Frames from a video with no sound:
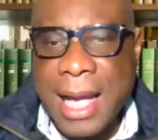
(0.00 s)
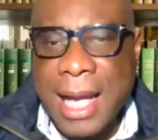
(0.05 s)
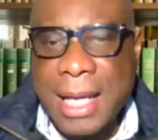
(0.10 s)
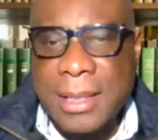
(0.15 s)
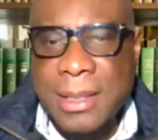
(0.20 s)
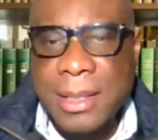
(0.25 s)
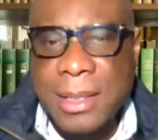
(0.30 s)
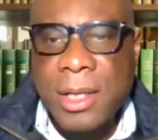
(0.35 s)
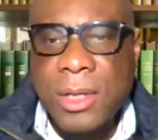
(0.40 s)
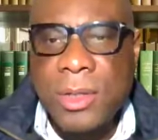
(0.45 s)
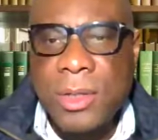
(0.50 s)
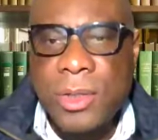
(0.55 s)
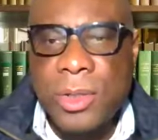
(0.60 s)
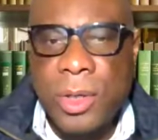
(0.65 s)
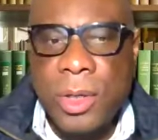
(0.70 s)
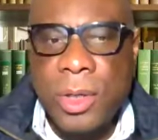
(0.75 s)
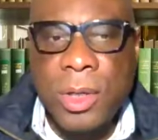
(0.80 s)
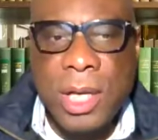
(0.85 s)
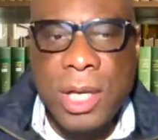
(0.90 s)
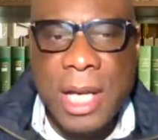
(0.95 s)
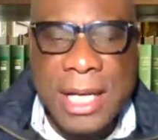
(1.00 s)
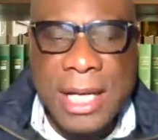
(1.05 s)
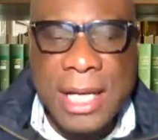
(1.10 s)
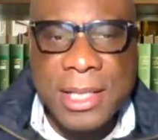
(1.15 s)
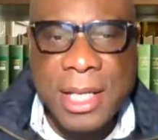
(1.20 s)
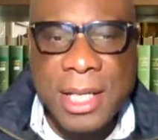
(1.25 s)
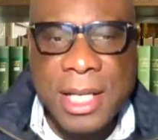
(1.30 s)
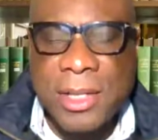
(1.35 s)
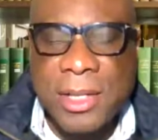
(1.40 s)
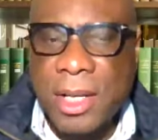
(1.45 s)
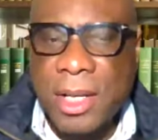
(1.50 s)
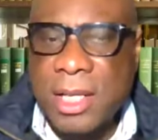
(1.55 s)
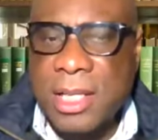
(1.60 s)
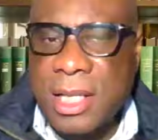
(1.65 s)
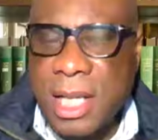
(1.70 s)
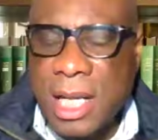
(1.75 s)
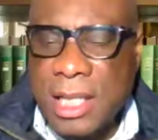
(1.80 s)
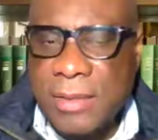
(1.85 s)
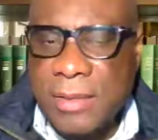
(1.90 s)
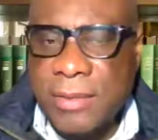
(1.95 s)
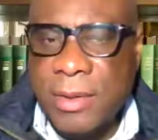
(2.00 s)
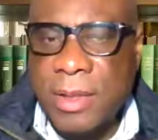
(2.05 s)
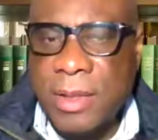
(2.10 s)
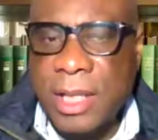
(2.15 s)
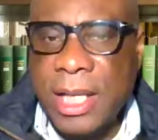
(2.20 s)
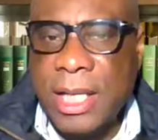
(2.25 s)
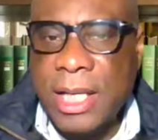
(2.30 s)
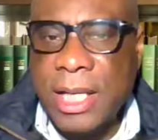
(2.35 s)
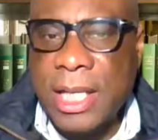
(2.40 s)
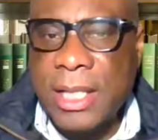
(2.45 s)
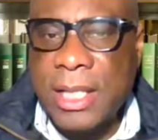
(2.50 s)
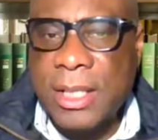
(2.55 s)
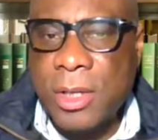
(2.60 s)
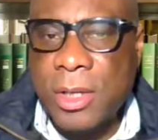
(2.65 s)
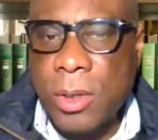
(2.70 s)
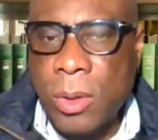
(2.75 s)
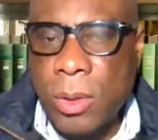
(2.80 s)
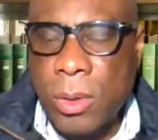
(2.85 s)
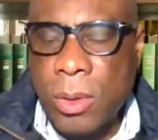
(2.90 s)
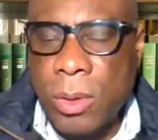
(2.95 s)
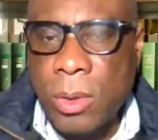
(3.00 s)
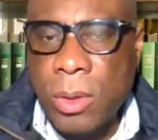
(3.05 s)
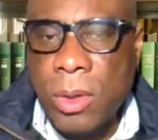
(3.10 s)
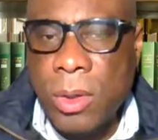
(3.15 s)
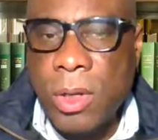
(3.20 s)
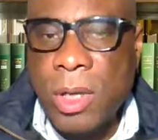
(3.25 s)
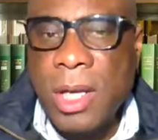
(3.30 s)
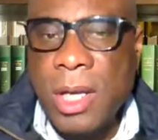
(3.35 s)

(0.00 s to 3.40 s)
GATT, though largely successful in its goal,